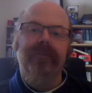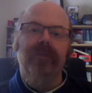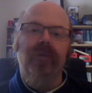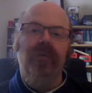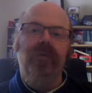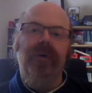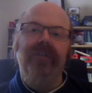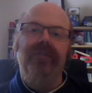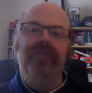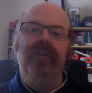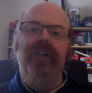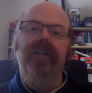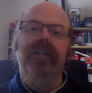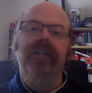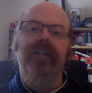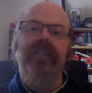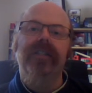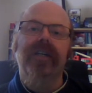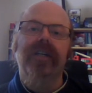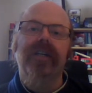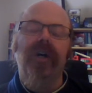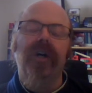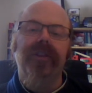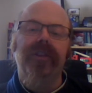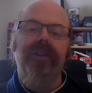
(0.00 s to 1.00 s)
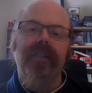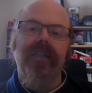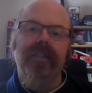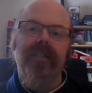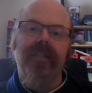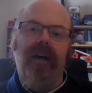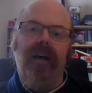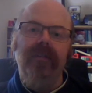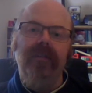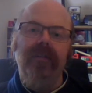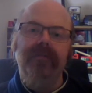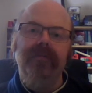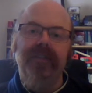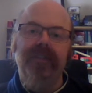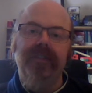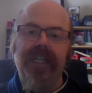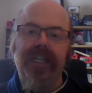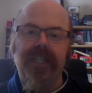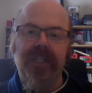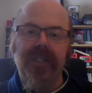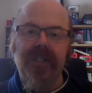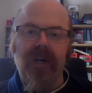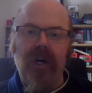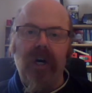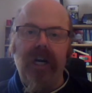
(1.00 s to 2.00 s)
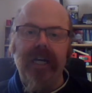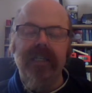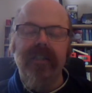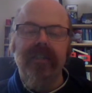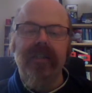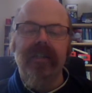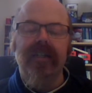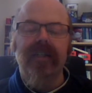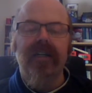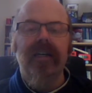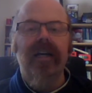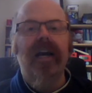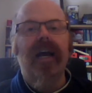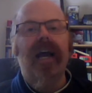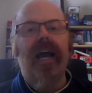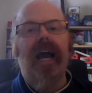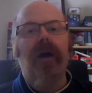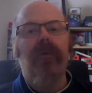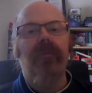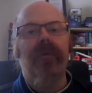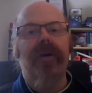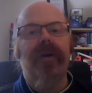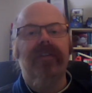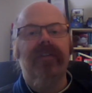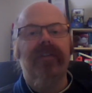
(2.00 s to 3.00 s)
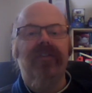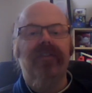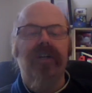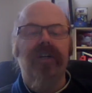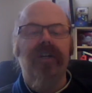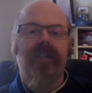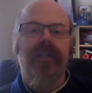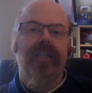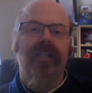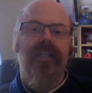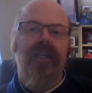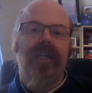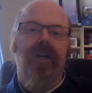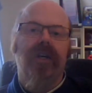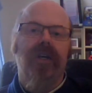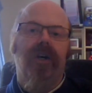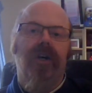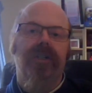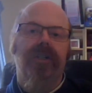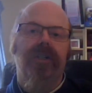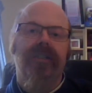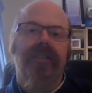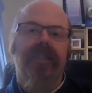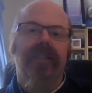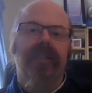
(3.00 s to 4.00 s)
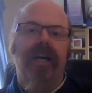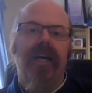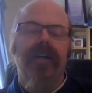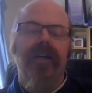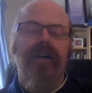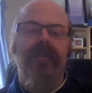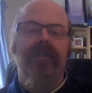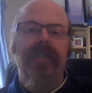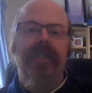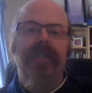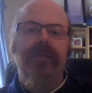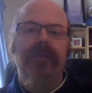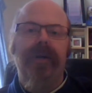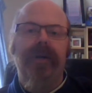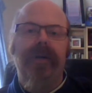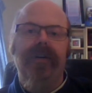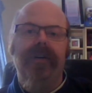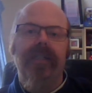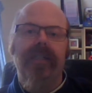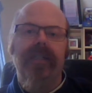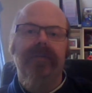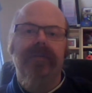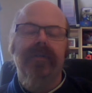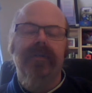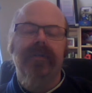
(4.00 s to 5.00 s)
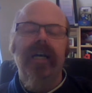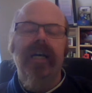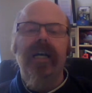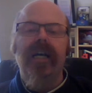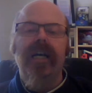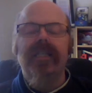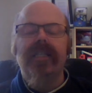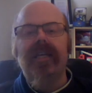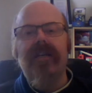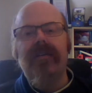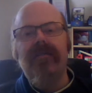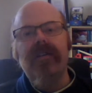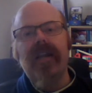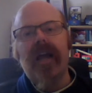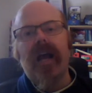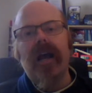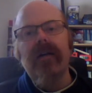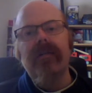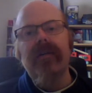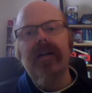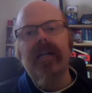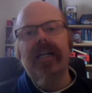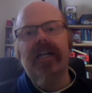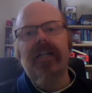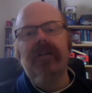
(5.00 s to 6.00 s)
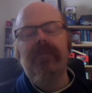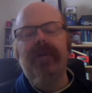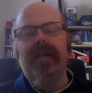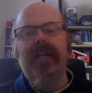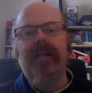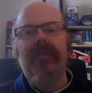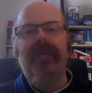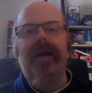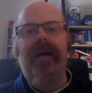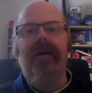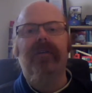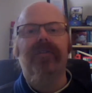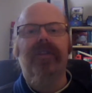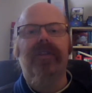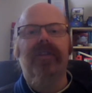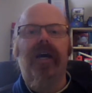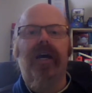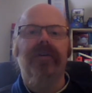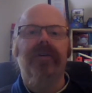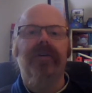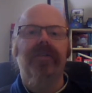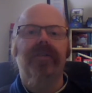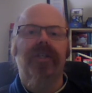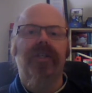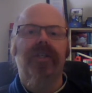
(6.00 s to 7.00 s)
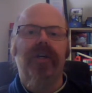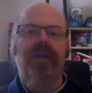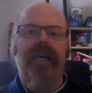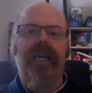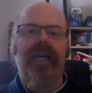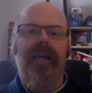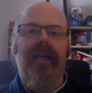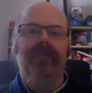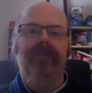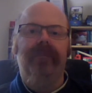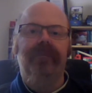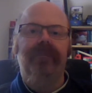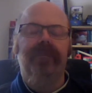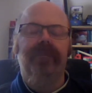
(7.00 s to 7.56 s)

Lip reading: we've looked at God the Son, Jesus Christ, and we've looked at God the Holy Spirit. So you know a little bit about those three.